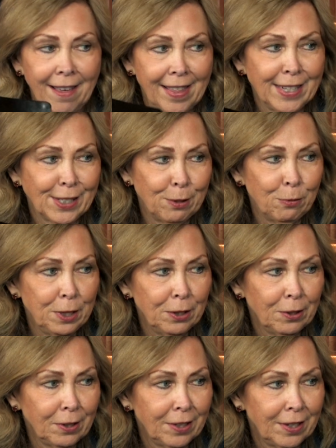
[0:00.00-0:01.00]
That's the
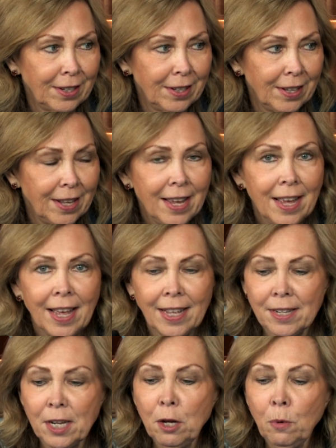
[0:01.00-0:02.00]
will. Yes.
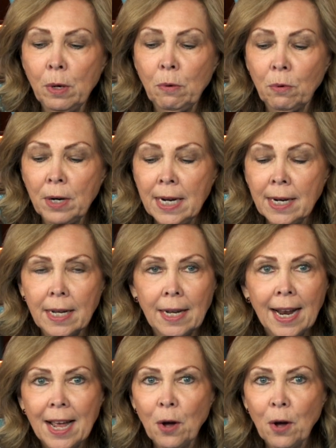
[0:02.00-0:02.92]
Until we read it,